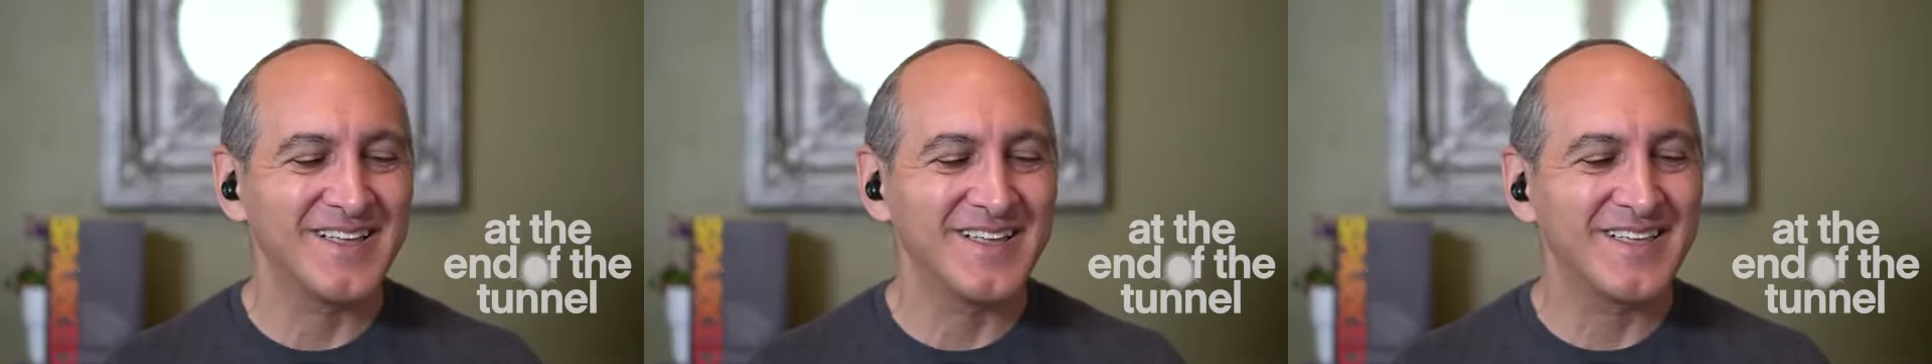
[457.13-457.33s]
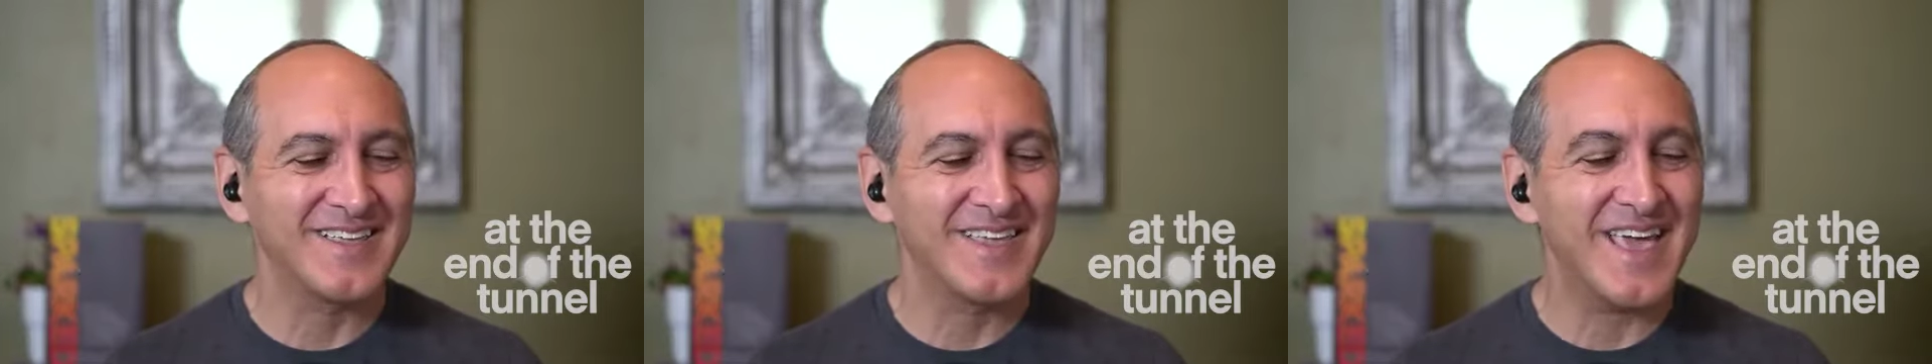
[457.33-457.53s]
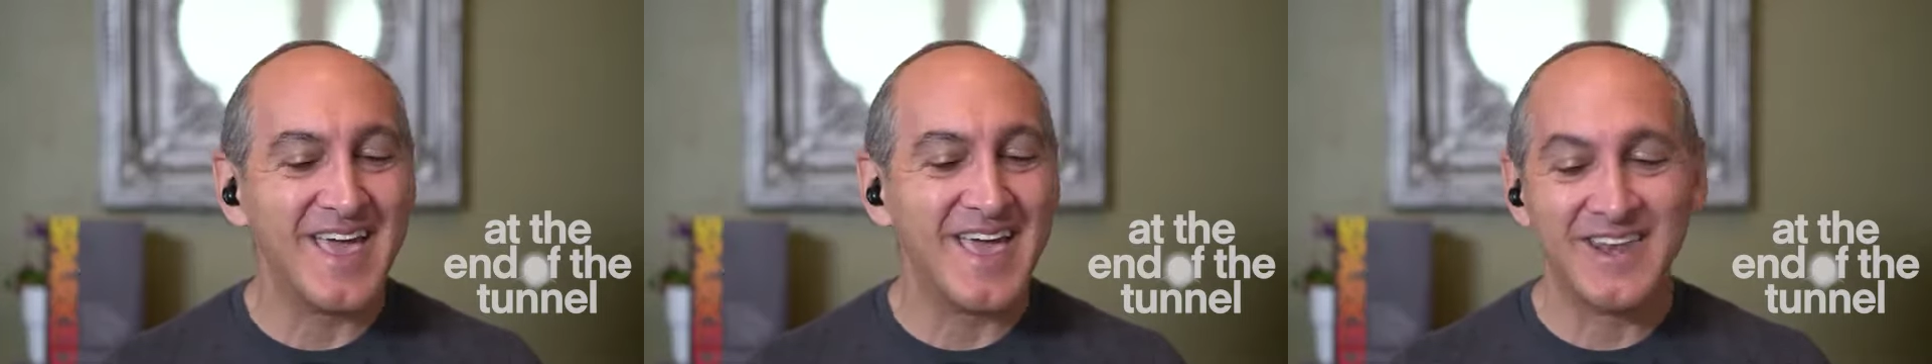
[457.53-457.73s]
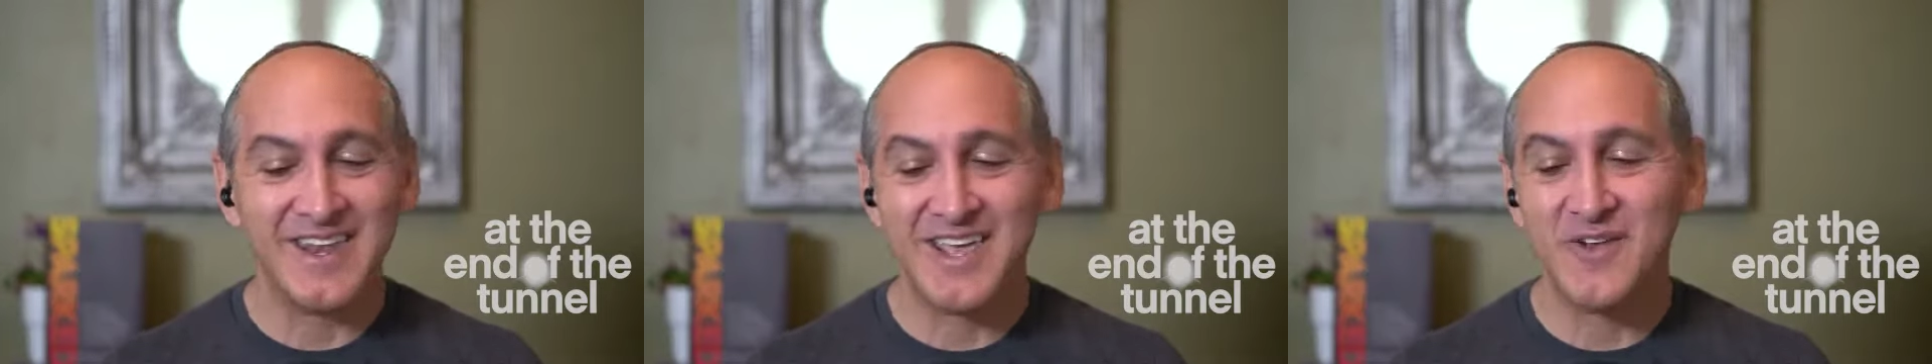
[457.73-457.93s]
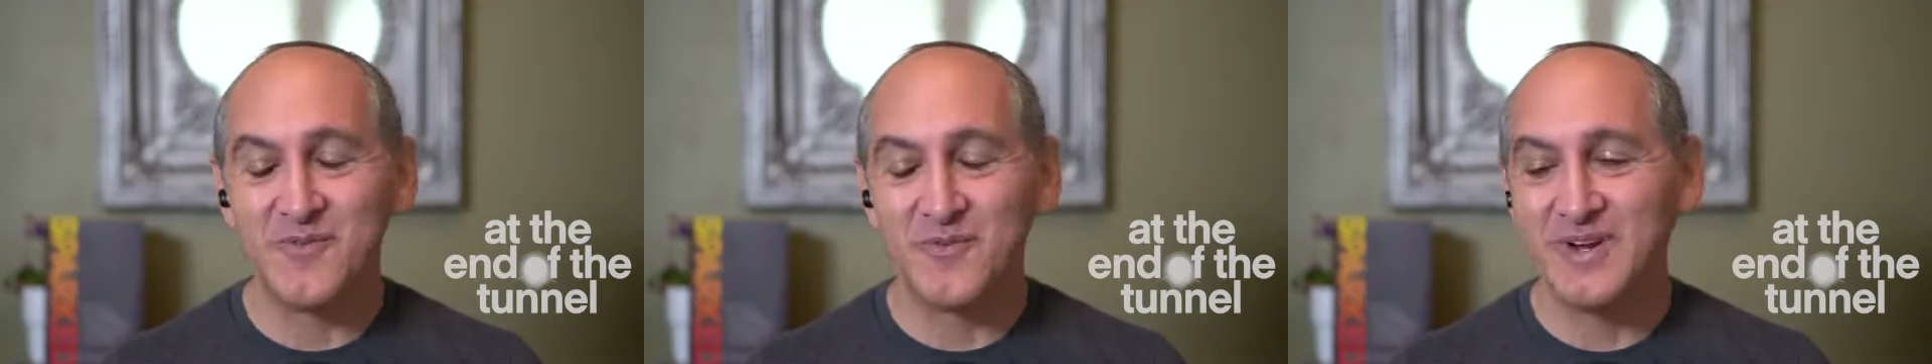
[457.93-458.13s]
yeah, and
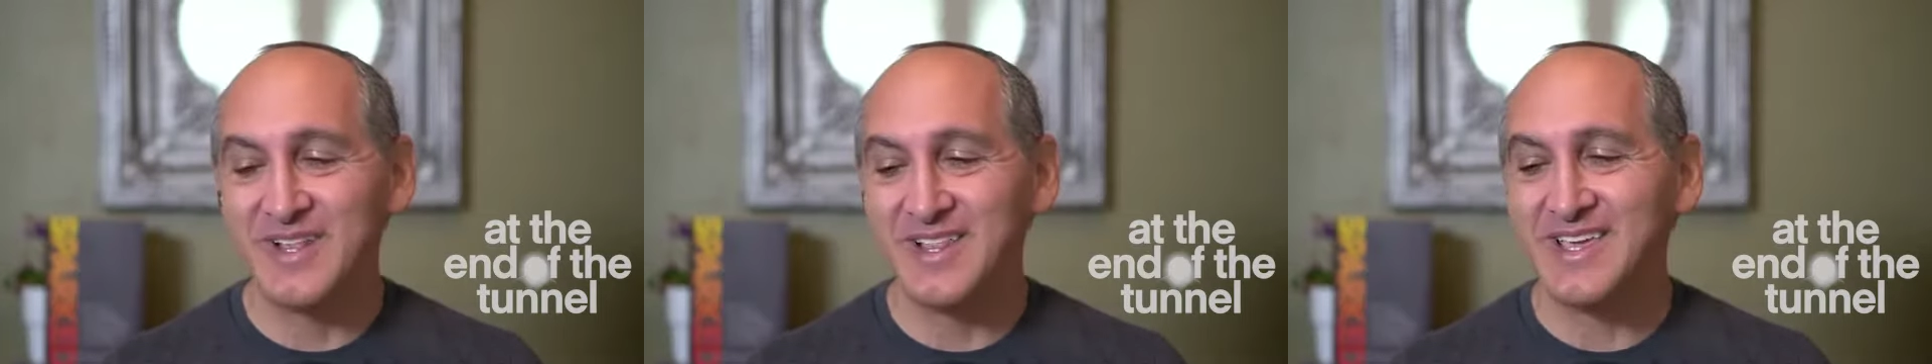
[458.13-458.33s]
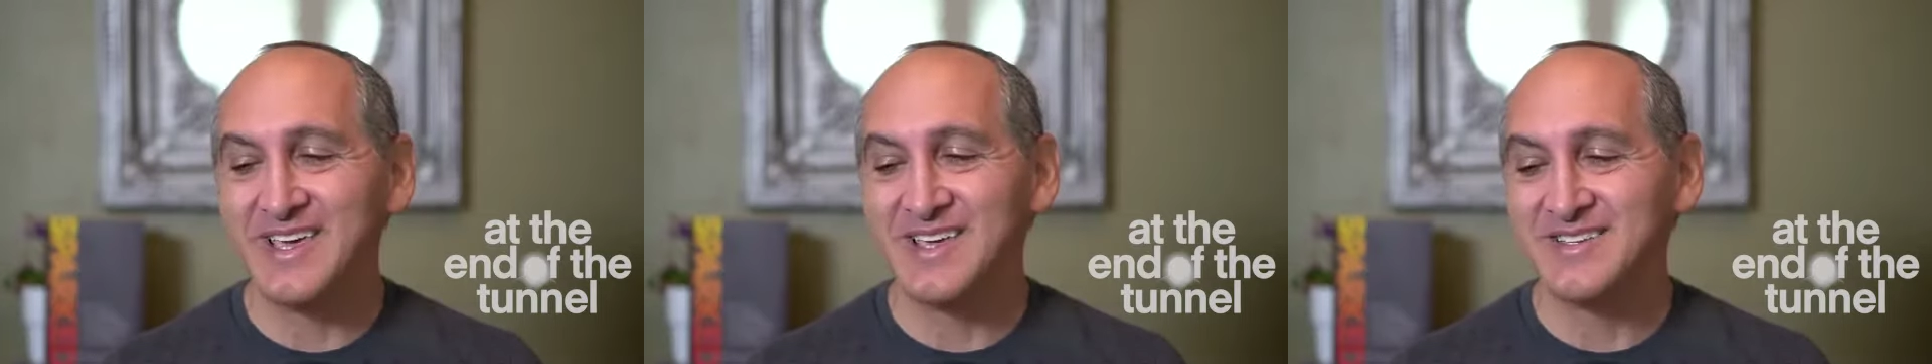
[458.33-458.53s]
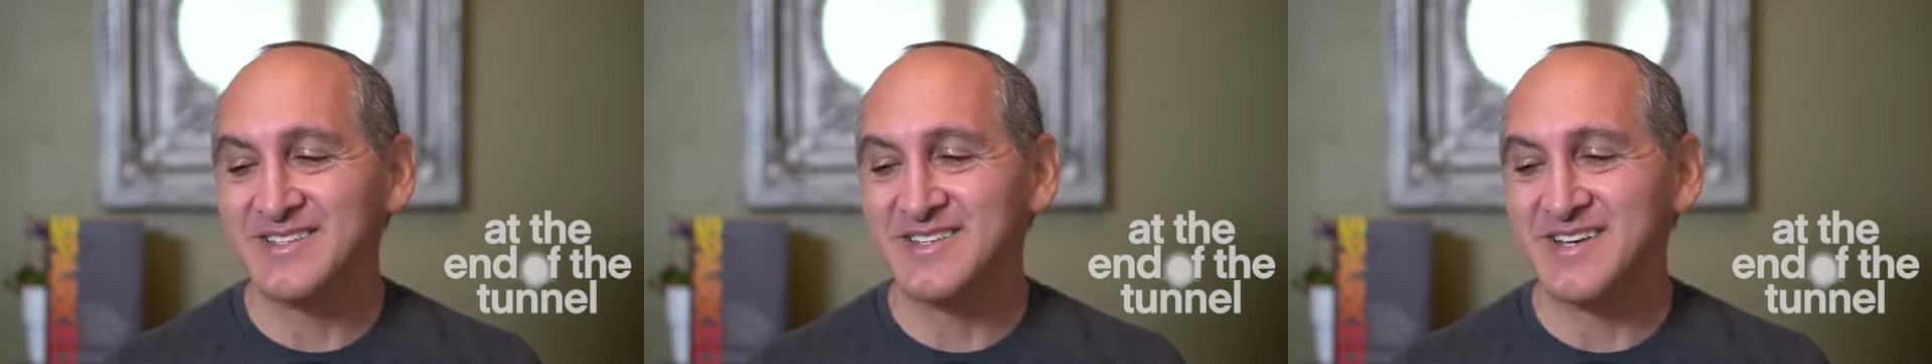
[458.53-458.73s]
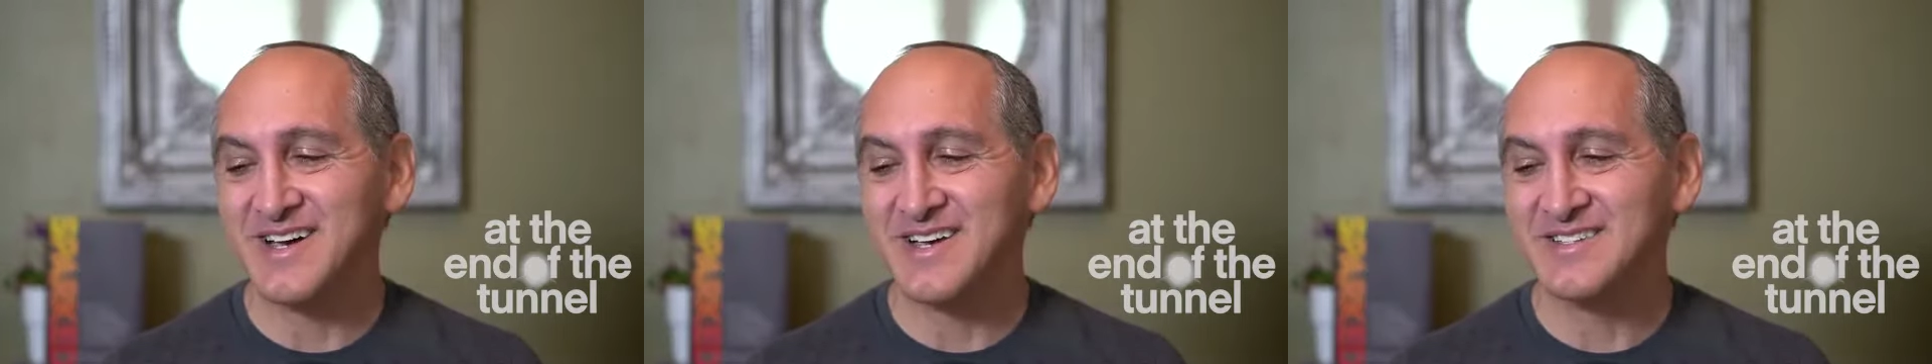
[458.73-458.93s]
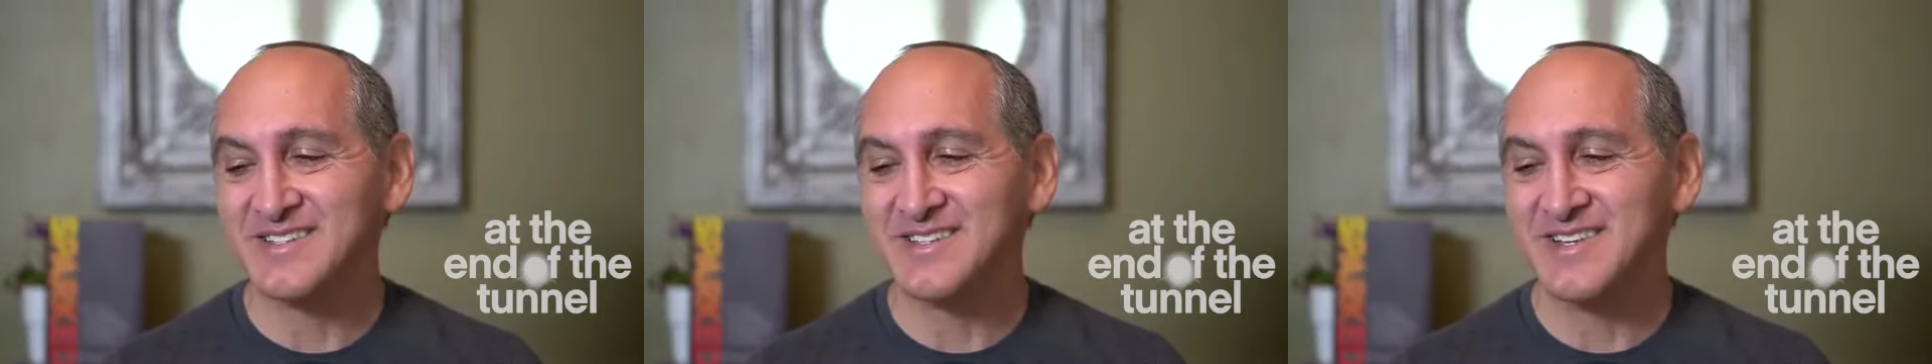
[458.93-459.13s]
it really is
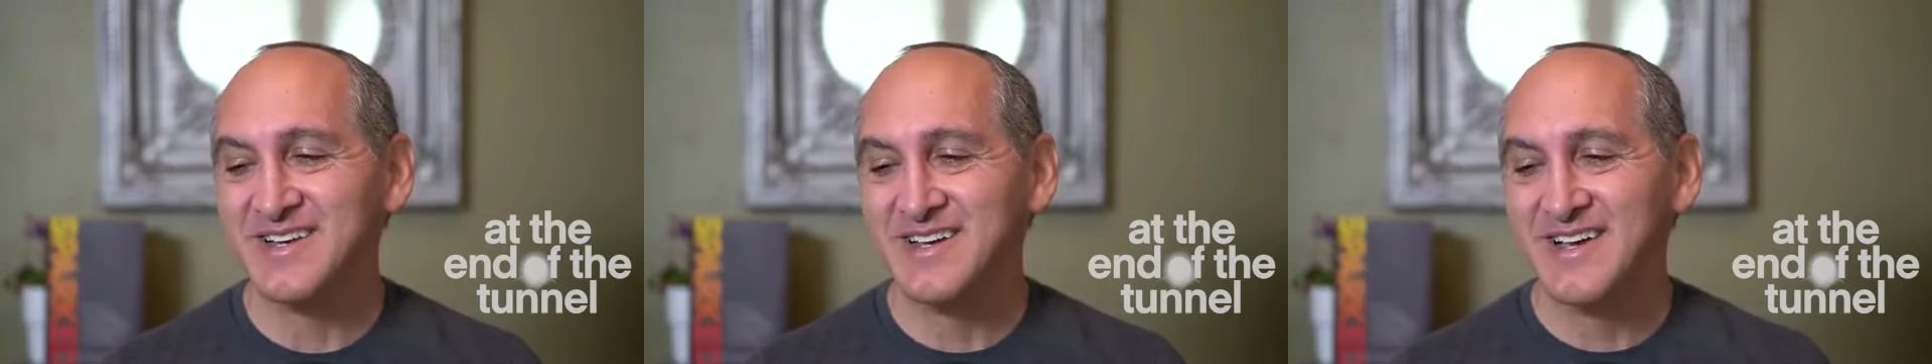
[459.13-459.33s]
just,